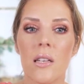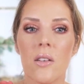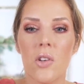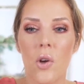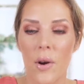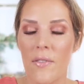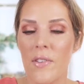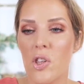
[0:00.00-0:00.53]

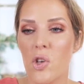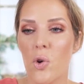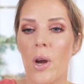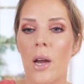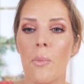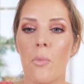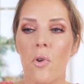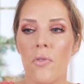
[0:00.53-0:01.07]
don't have
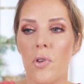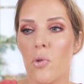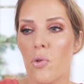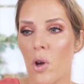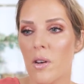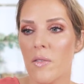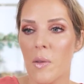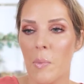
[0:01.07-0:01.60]
Instagram or if you
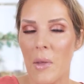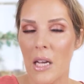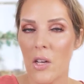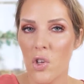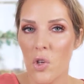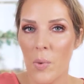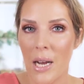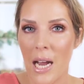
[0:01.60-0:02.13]
thought of something
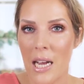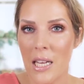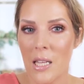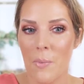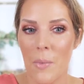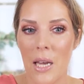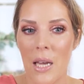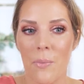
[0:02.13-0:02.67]
else you want to
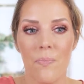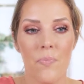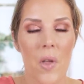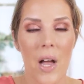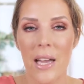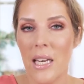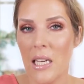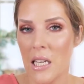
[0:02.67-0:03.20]
ask me,
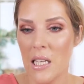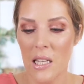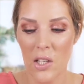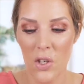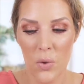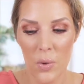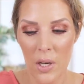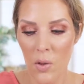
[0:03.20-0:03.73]
I can easily
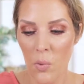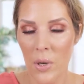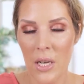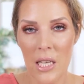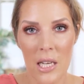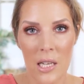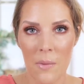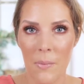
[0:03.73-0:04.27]
do another one of
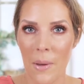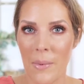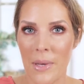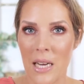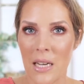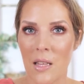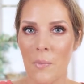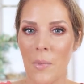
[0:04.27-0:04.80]
these maybe
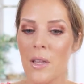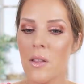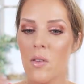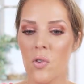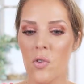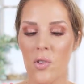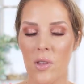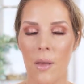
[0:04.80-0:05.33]
next month.
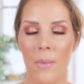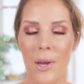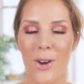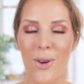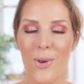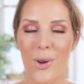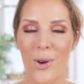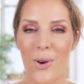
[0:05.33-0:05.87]
So just let me
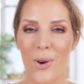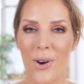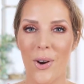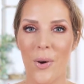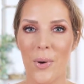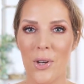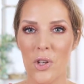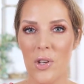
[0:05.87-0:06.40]
know your
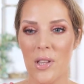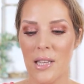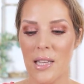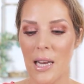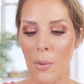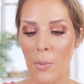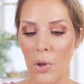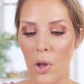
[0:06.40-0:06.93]
questions
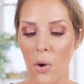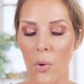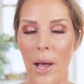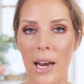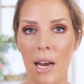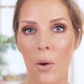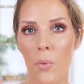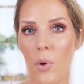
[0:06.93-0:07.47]
down below
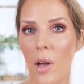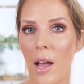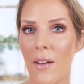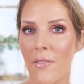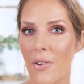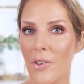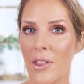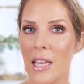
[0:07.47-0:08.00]
and I will
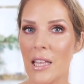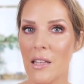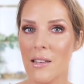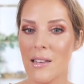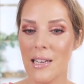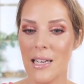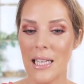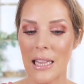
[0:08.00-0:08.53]
have everything
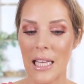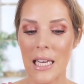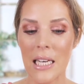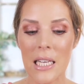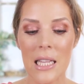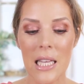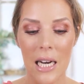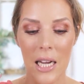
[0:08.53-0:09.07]
listed and
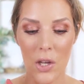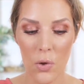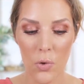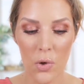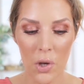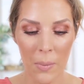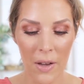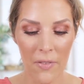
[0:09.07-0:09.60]
linked that I
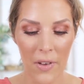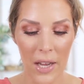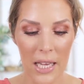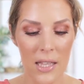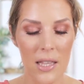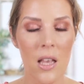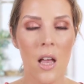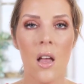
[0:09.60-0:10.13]
used on my
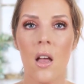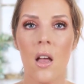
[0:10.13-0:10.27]
face,